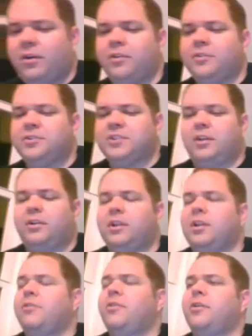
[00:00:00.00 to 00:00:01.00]
thought your
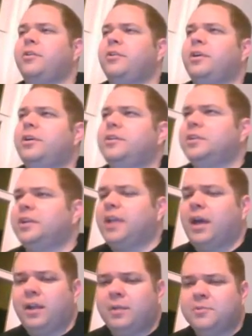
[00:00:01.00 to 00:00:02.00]
I thought your
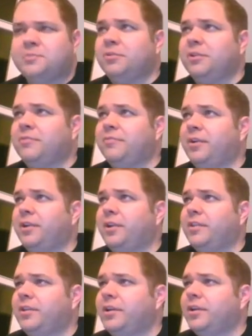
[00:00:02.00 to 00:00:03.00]
account name was pretty
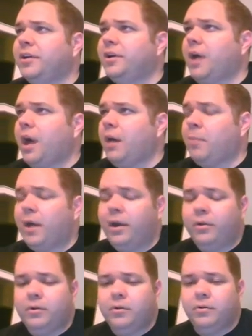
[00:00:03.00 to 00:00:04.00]
funny, the
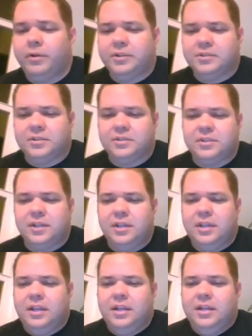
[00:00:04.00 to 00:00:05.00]
albino Corey, because it's
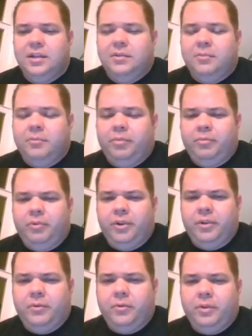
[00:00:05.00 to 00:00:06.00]
a
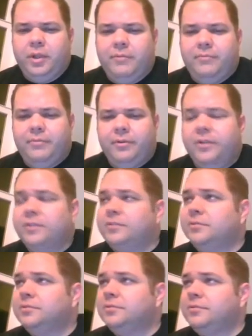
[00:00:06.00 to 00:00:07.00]
pretty cool name for
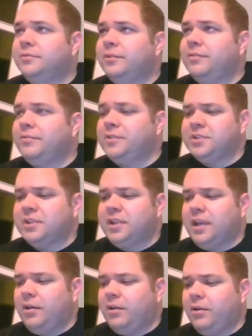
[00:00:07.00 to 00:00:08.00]
a fish
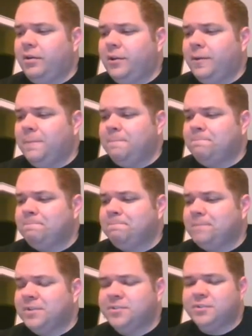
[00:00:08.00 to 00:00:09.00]
account on
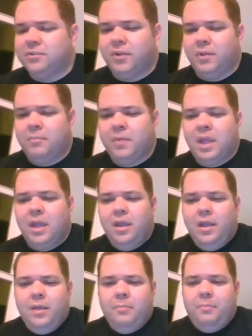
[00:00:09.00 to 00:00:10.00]
Instagram.
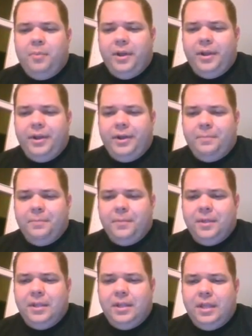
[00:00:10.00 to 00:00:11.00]
But
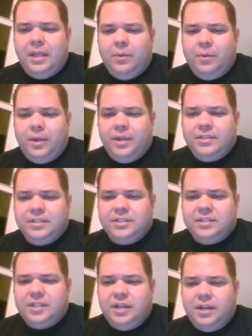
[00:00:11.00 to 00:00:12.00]

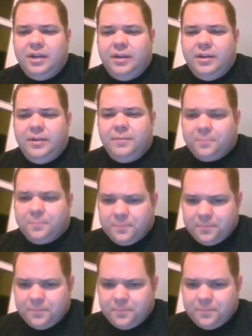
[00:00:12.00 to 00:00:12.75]
anyways, so